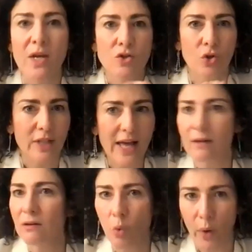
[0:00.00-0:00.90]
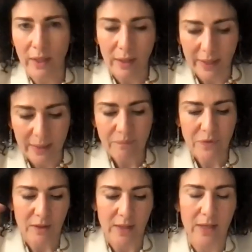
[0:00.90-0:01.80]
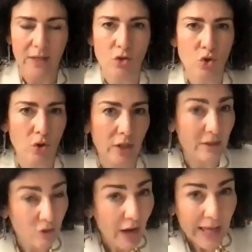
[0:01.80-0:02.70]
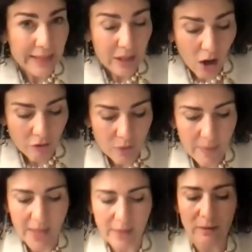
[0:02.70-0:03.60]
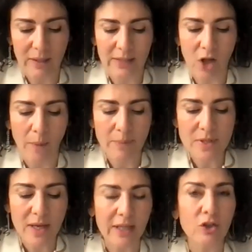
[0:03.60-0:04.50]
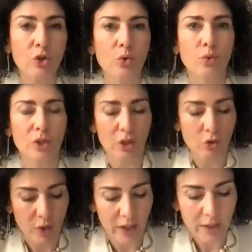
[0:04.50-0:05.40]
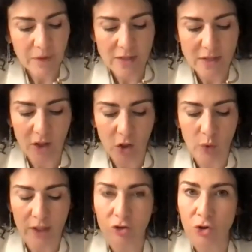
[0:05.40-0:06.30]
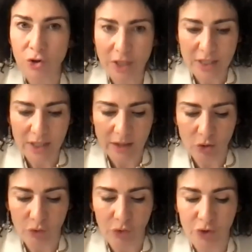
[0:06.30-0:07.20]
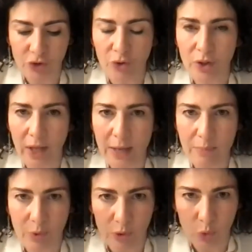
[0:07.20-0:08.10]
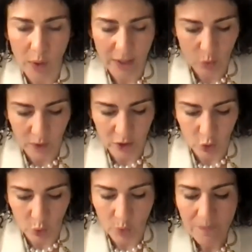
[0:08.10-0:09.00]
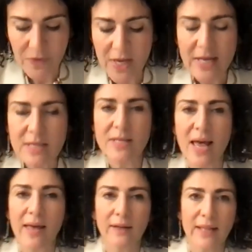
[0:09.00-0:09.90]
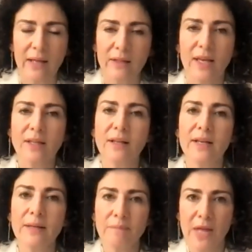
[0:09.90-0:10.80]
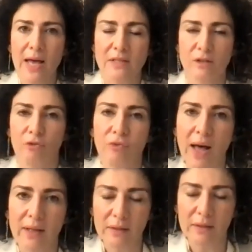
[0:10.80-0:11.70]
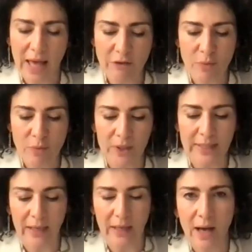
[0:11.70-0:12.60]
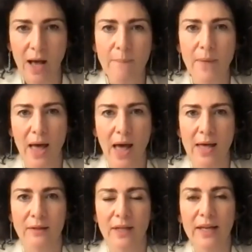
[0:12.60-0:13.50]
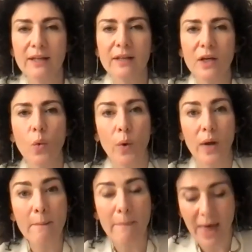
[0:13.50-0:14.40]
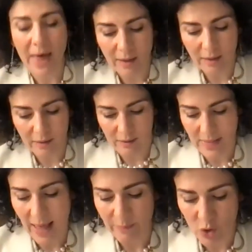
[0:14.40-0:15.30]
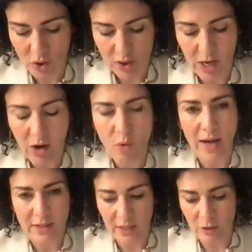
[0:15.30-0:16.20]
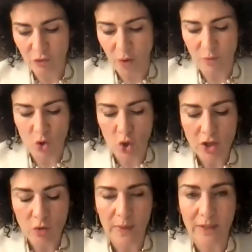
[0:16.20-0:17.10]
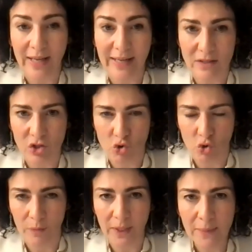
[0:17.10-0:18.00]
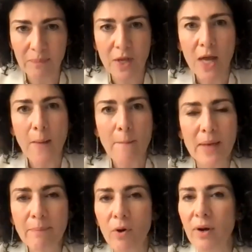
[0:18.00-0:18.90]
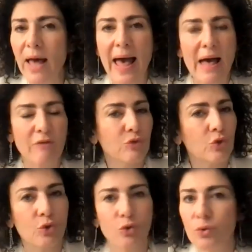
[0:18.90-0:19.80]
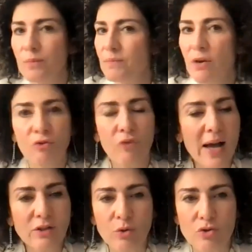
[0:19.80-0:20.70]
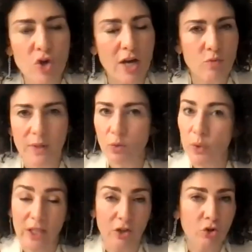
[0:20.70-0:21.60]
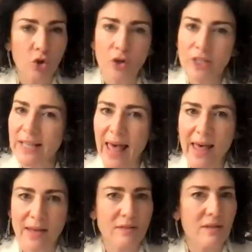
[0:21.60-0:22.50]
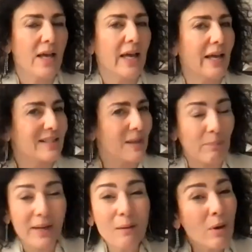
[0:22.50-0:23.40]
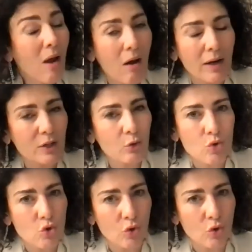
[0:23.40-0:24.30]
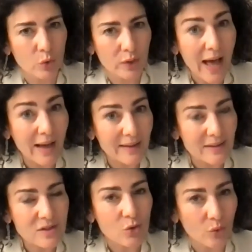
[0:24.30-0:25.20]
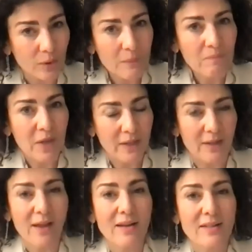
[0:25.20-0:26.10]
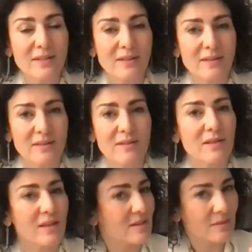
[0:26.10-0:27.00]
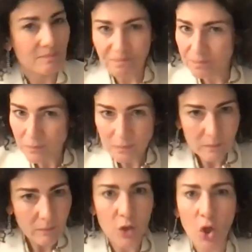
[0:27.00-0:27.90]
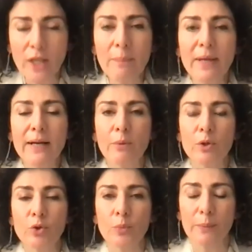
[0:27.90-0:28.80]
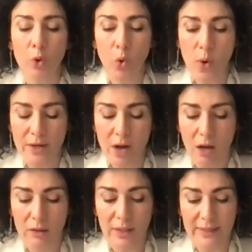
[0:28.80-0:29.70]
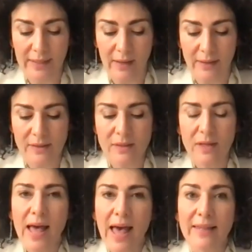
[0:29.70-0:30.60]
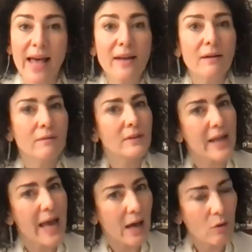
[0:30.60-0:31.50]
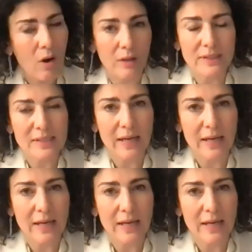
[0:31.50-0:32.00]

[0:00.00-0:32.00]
So then quickly, the Draghi government adopts a new decree. It's a decree 36 or 30 April 2022, saying that Italy has a fund, everybody can come, and Italy will pay damages arising from judgment against Germany. People have to file those judgments within 30 days. It's applicable only to Italians, so the Italian citizens, it's not applicable to people who are not Italians. And then now, on the